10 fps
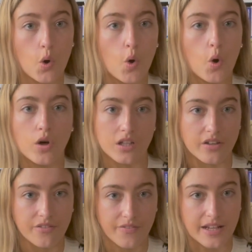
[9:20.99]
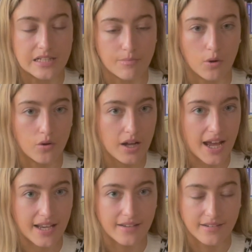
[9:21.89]
all over Facebook
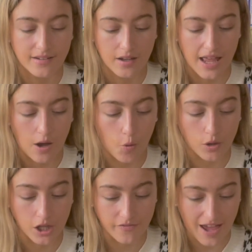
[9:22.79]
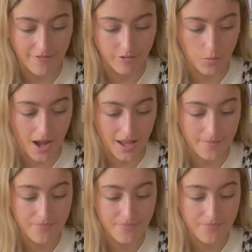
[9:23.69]
and all over everywhere,